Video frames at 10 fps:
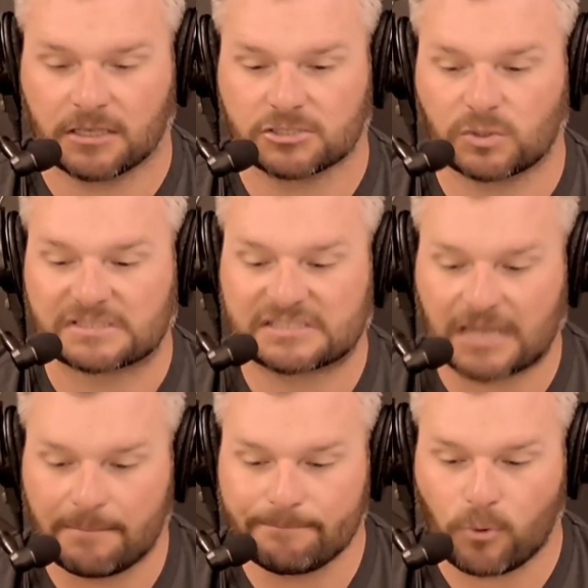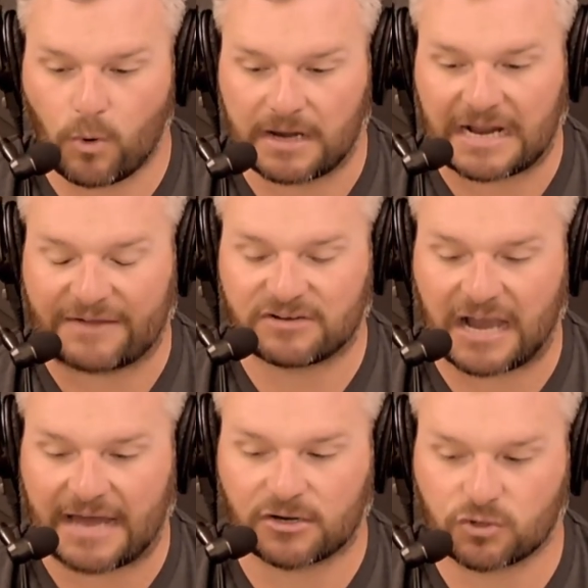So at some point, I've
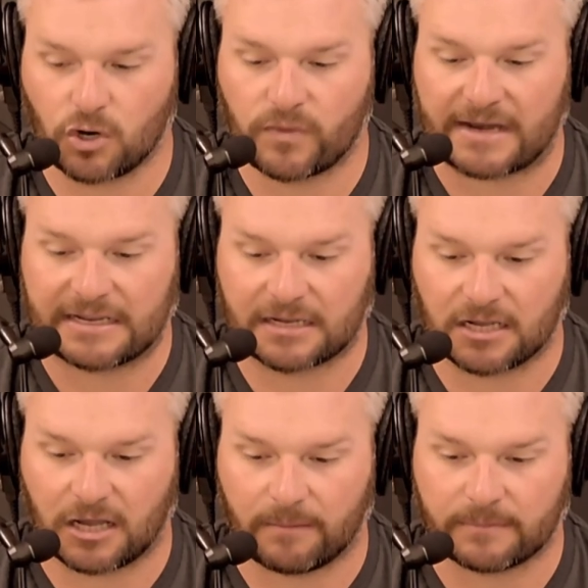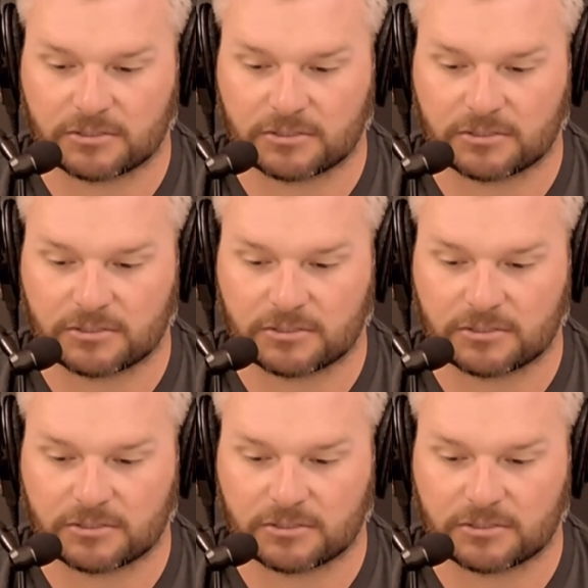got to grow that income